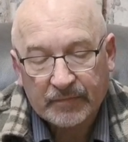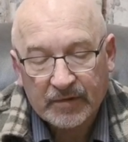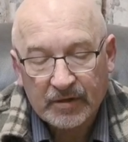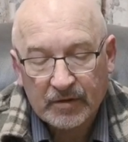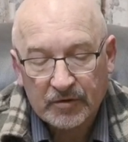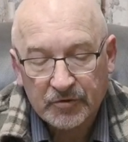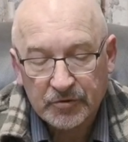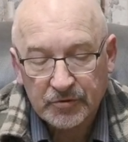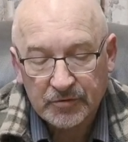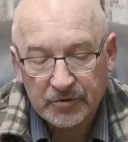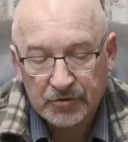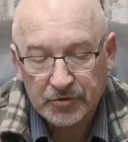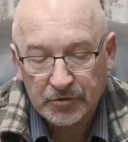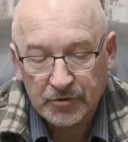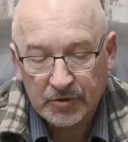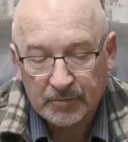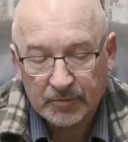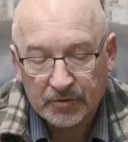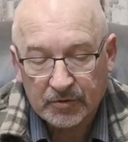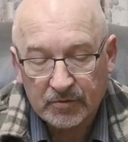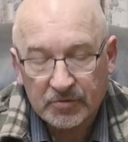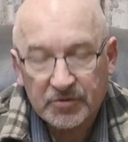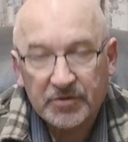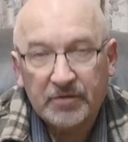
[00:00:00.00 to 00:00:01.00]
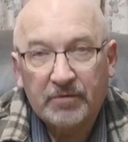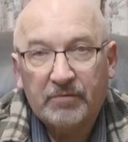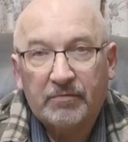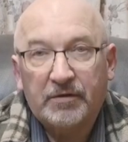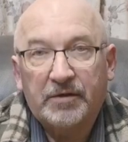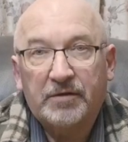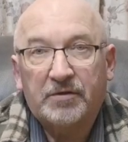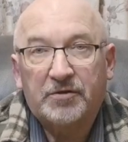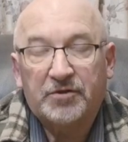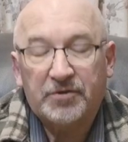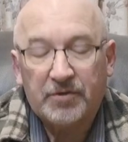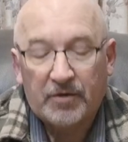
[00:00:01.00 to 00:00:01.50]
to the terminals
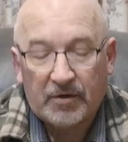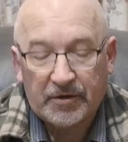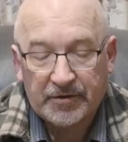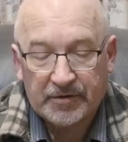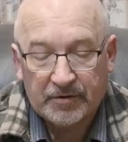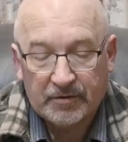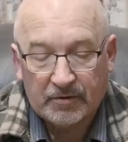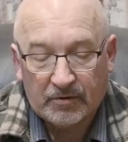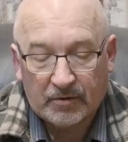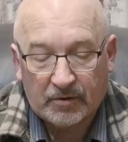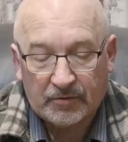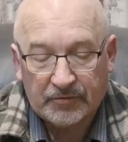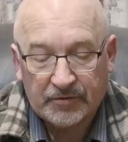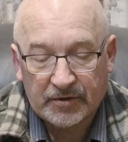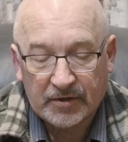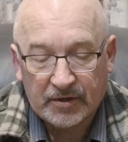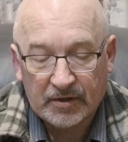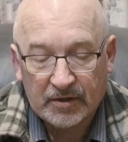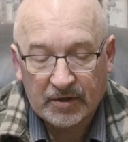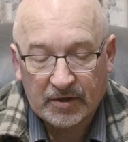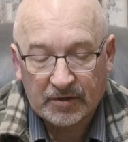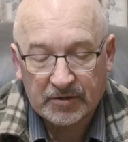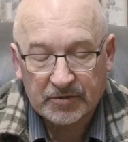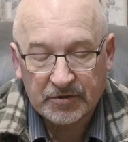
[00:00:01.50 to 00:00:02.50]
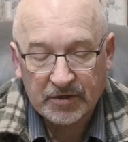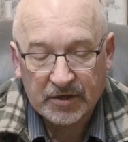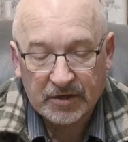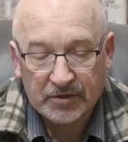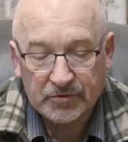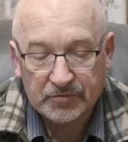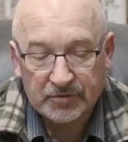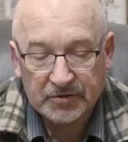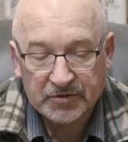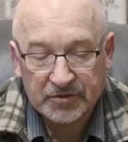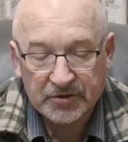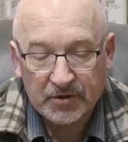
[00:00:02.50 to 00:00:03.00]
inside on the
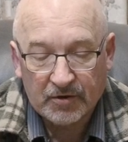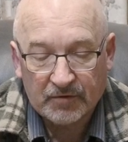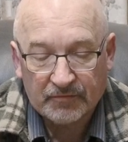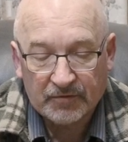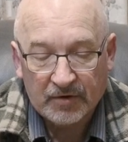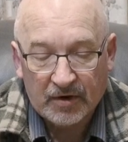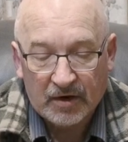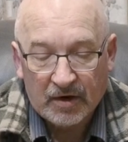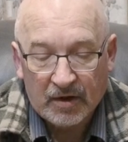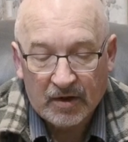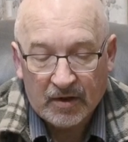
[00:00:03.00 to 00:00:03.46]
charger itself.